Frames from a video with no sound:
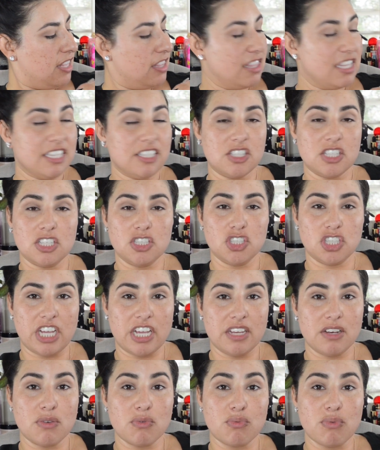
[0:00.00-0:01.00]
this
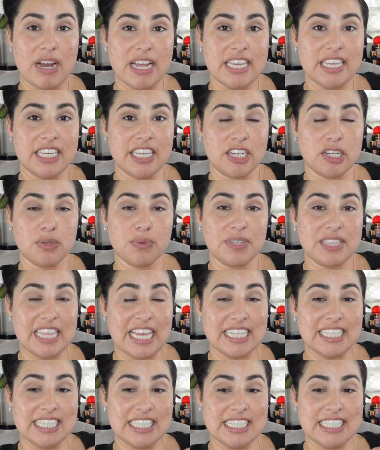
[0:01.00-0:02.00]
shade right here with
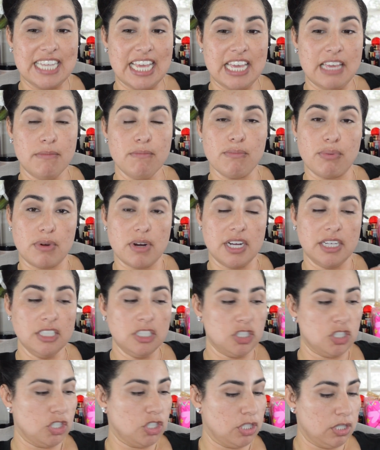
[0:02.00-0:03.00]
that same
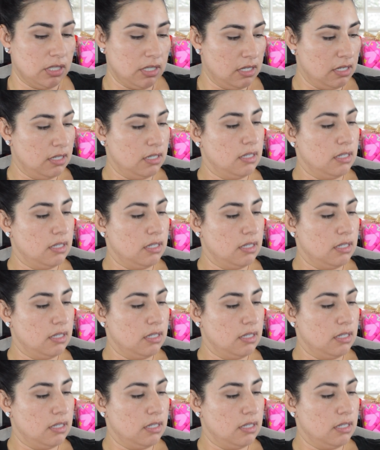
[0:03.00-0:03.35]
brush.